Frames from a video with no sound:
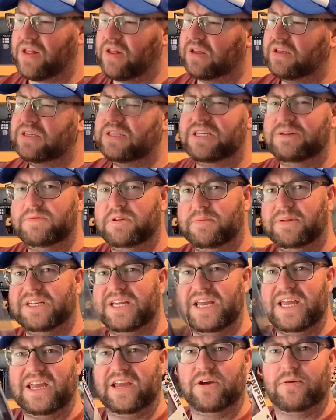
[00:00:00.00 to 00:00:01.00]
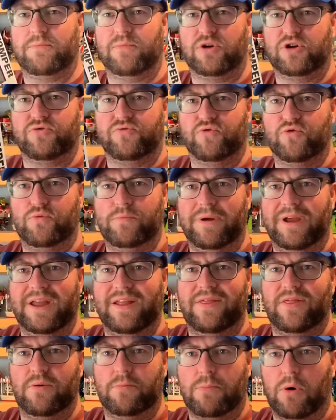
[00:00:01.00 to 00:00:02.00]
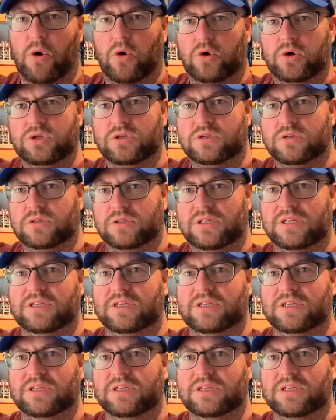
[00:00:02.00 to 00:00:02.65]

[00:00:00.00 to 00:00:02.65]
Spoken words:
Doesn't seem to be taking up much room in the box.